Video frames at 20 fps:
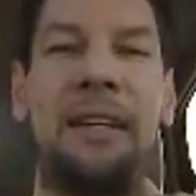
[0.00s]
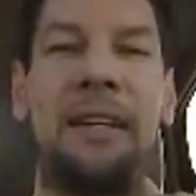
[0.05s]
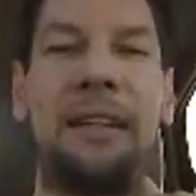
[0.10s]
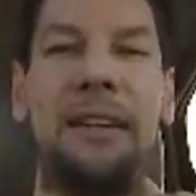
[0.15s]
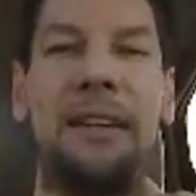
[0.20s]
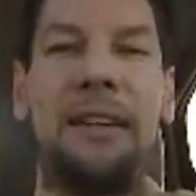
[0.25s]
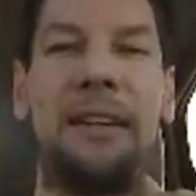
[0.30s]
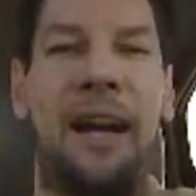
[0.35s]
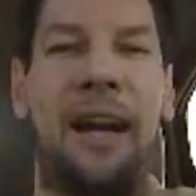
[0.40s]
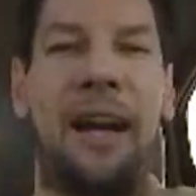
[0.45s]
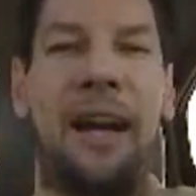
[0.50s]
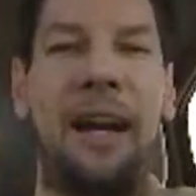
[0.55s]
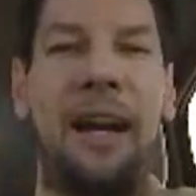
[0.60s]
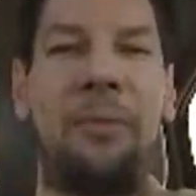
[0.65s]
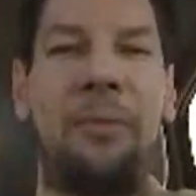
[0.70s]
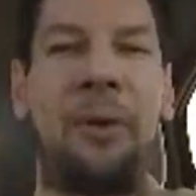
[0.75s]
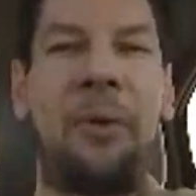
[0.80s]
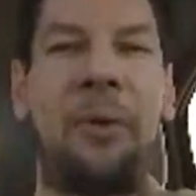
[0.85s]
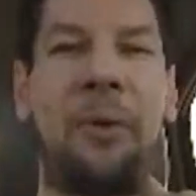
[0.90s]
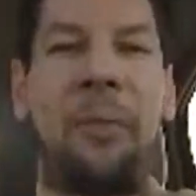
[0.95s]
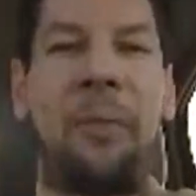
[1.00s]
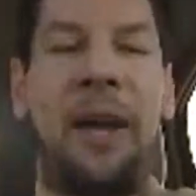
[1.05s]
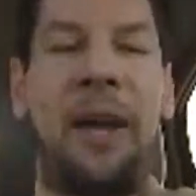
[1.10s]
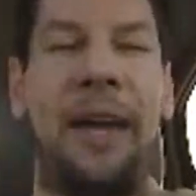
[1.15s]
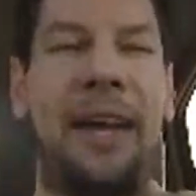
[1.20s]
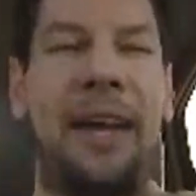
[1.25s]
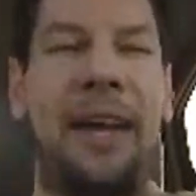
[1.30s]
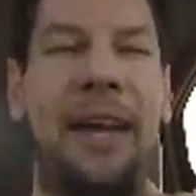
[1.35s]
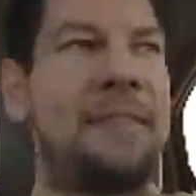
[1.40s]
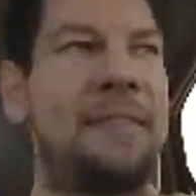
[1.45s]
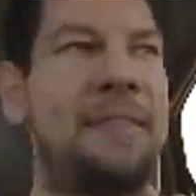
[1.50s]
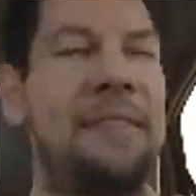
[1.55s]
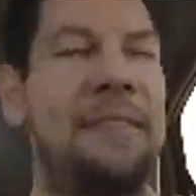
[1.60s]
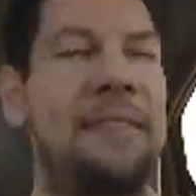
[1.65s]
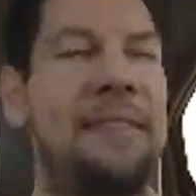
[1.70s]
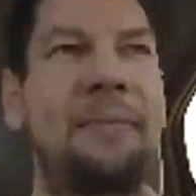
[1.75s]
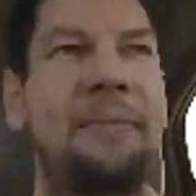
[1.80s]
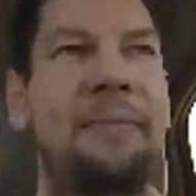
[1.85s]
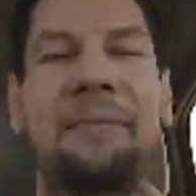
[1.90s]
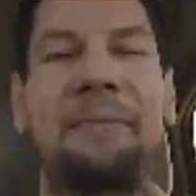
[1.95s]
work with my hands,
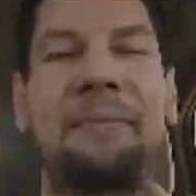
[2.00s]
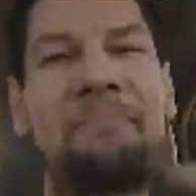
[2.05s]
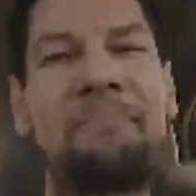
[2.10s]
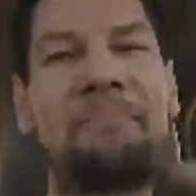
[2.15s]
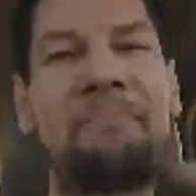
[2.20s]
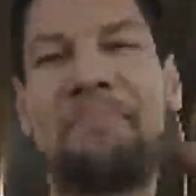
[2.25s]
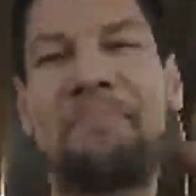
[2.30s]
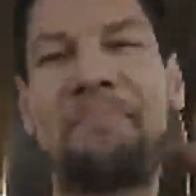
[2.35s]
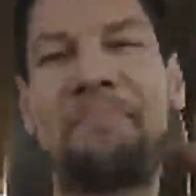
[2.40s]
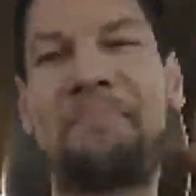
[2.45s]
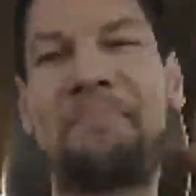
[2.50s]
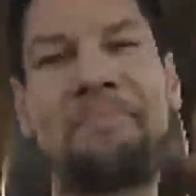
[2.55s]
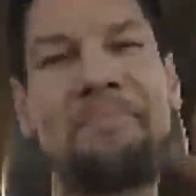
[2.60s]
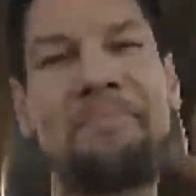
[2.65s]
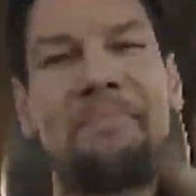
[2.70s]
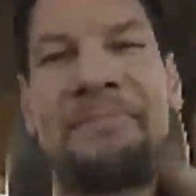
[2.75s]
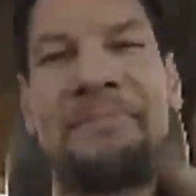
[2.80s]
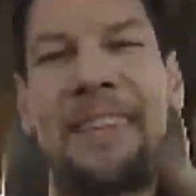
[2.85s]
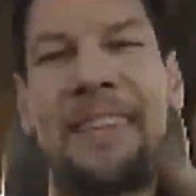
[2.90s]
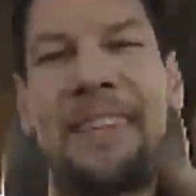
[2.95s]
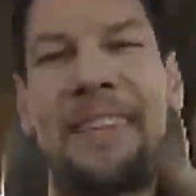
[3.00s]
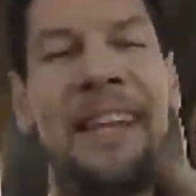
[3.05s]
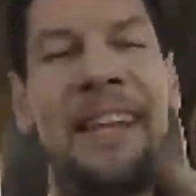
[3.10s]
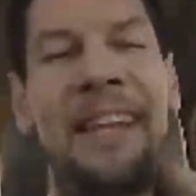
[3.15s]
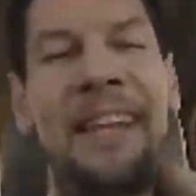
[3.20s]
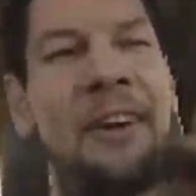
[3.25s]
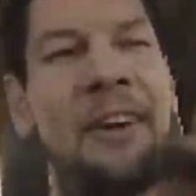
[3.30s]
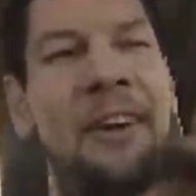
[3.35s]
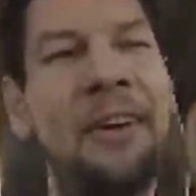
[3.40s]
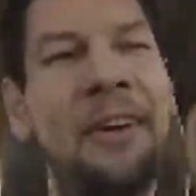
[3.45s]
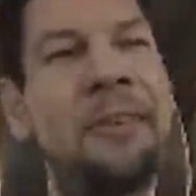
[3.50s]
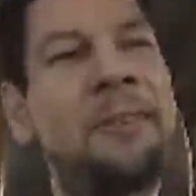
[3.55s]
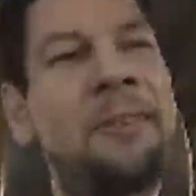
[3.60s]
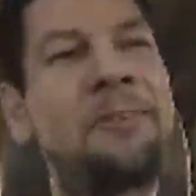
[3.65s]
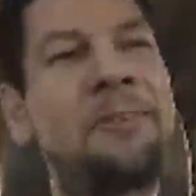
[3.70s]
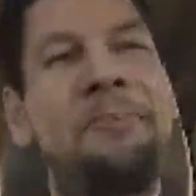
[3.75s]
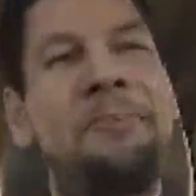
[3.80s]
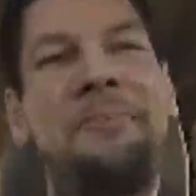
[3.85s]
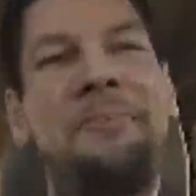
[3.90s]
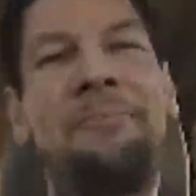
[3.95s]
you know,
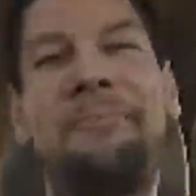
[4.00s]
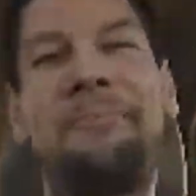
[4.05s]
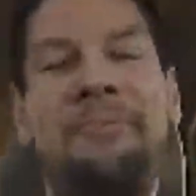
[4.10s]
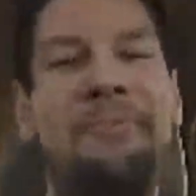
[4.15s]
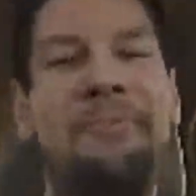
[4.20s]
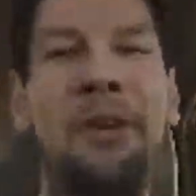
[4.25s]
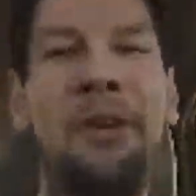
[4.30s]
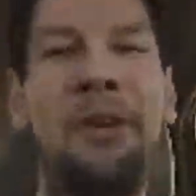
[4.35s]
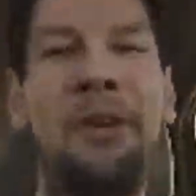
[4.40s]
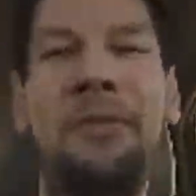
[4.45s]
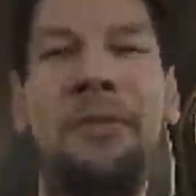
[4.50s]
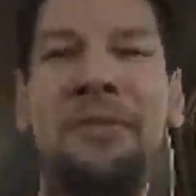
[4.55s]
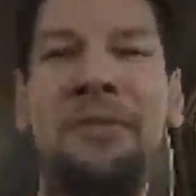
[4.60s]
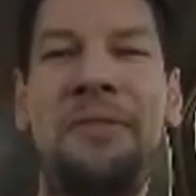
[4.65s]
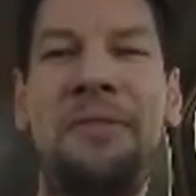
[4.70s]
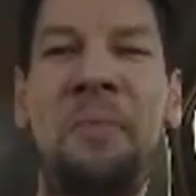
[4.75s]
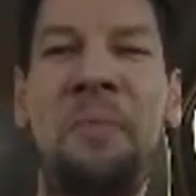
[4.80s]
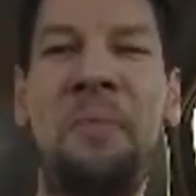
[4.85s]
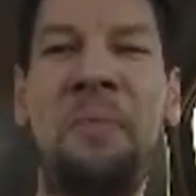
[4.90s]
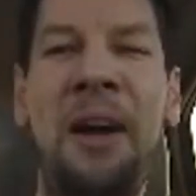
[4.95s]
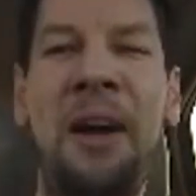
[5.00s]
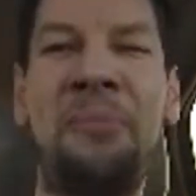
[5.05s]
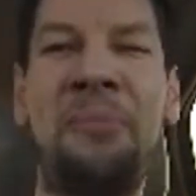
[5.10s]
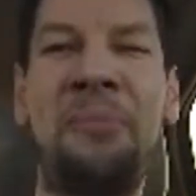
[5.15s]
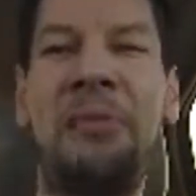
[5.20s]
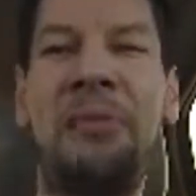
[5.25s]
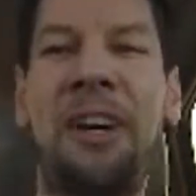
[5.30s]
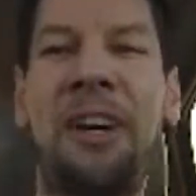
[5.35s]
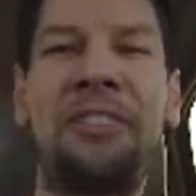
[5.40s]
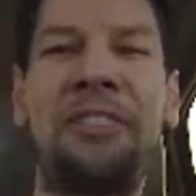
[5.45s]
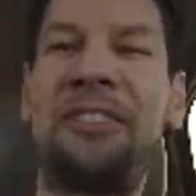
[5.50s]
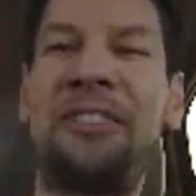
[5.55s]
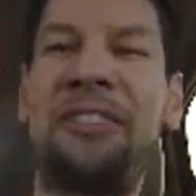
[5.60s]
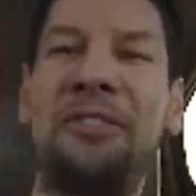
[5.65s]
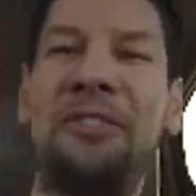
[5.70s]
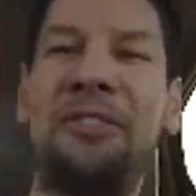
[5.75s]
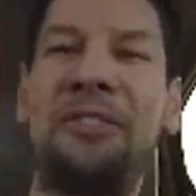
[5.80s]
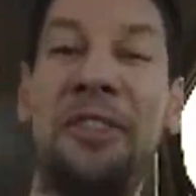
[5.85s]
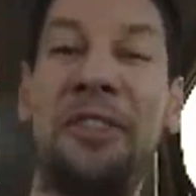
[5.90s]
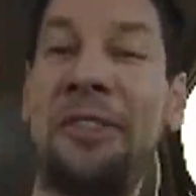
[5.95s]
using wire brushes and
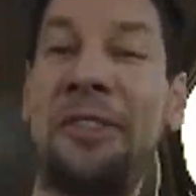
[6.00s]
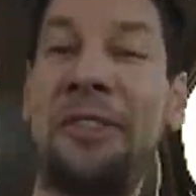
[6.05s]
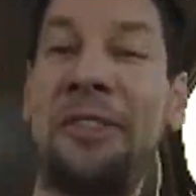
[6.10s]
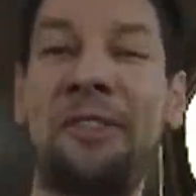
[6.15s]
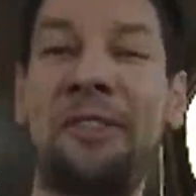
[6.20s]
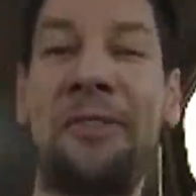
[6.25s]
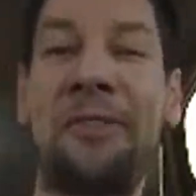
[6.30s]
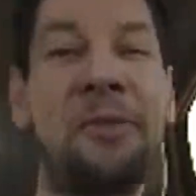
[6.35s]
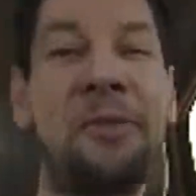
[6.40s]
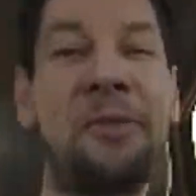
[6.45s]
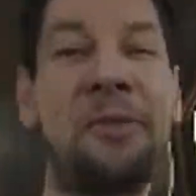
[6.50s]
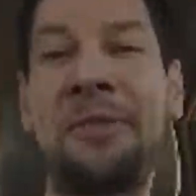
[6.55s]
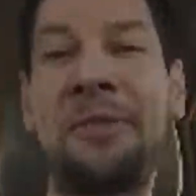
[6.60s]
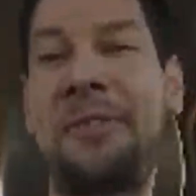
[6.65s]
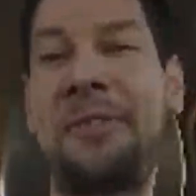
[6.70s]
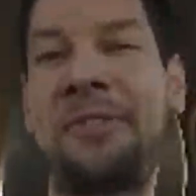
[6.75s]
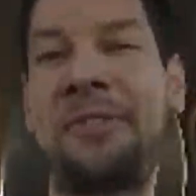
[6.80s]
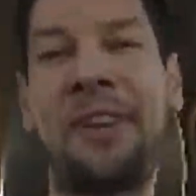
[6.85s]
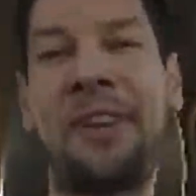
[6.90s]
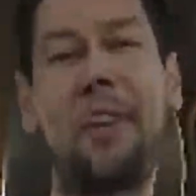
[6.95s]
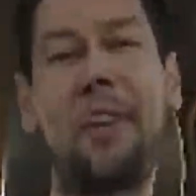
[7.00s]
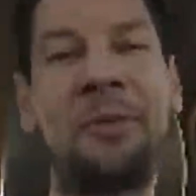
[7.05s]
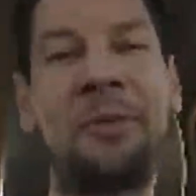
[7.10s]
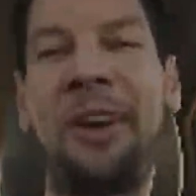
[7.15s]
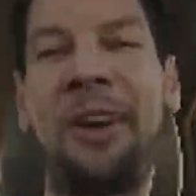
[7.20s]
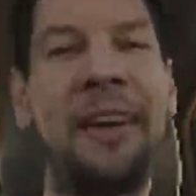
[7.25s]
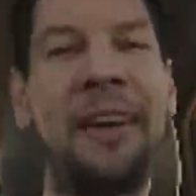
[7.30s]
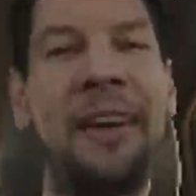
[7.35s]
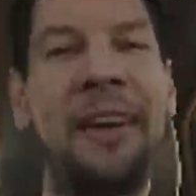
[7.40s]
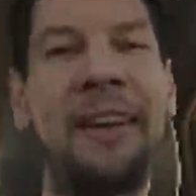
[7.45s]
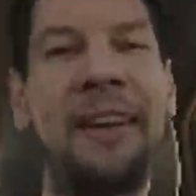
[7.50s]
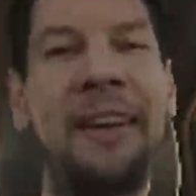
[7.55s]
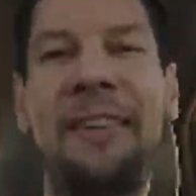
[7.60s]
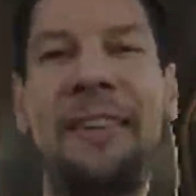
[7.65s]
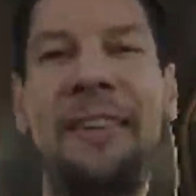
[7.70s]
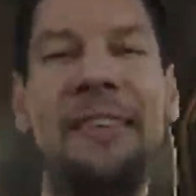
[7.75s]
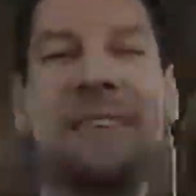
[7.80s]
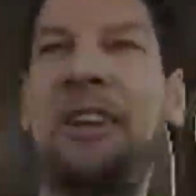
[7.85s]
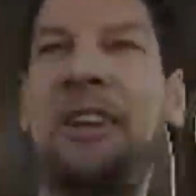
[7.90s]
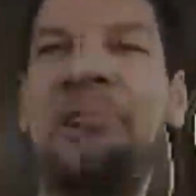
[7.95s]
drills and tools and Scotch Brite and
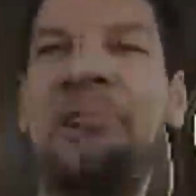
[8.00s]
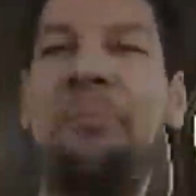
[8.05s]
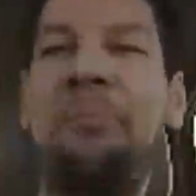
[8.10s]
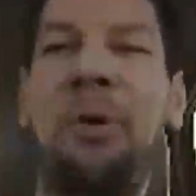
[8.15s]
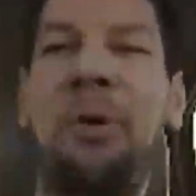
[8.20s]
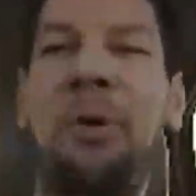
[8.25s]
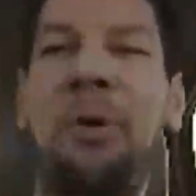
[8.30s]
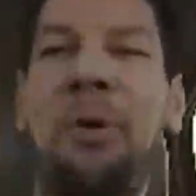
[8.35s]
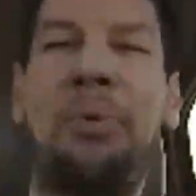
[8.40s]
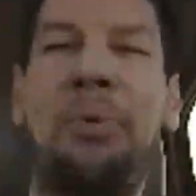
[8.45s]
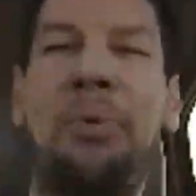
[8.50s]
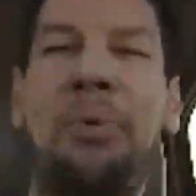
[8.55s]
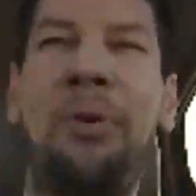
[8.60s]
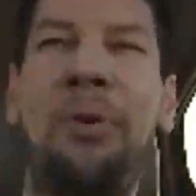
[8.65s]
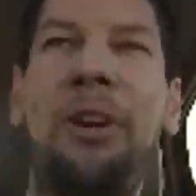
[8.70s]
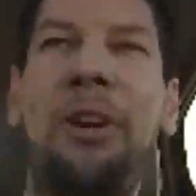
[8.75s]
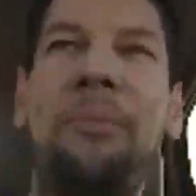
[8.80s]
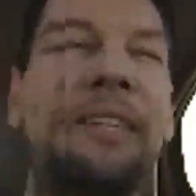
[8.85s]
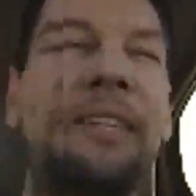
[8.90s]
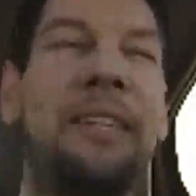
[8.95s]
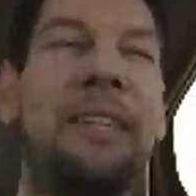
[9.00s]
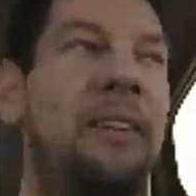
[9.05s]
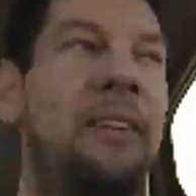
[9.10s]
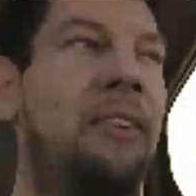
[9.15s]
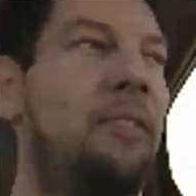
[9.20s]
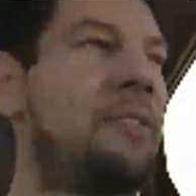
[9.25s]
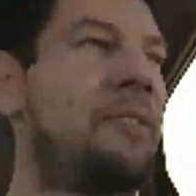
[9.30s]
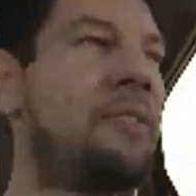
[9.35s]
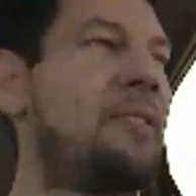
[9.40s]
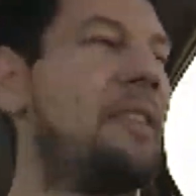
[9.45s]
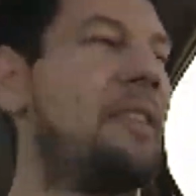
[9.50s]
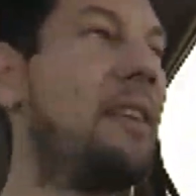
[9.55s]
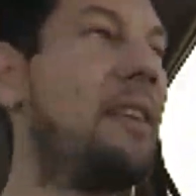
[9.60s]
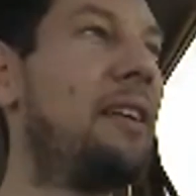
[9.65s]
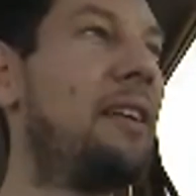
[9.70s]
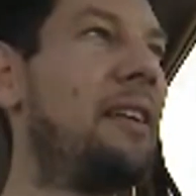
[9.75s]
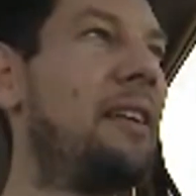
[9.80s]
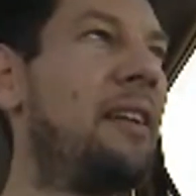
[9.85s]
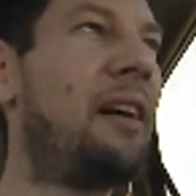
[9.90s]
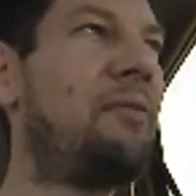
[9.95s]
boring materials,
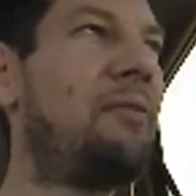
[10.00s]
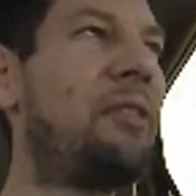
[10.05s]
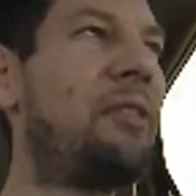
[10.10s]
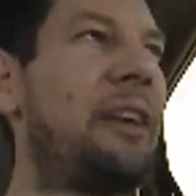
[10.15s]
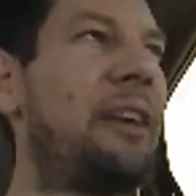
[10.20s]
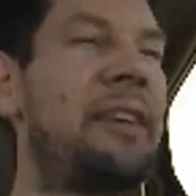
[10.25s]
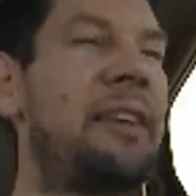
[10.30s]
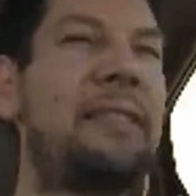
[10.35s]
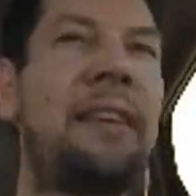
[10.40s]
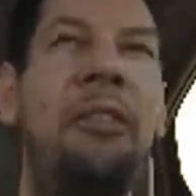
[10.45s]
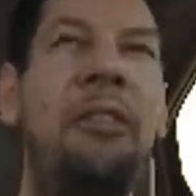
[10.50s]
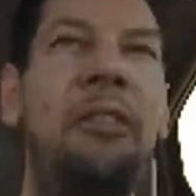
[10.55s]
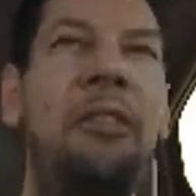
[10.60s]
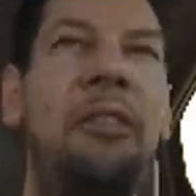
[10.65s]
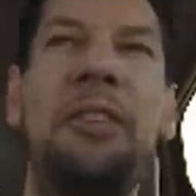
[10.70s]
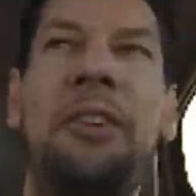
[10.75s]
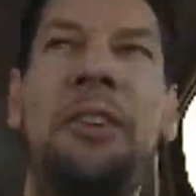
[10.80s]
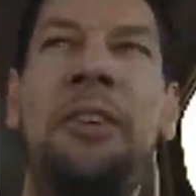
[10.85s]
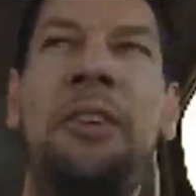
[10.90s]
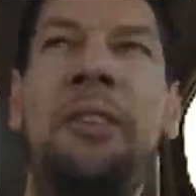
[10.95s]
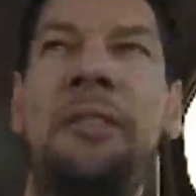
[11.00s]
not very exciting materials. I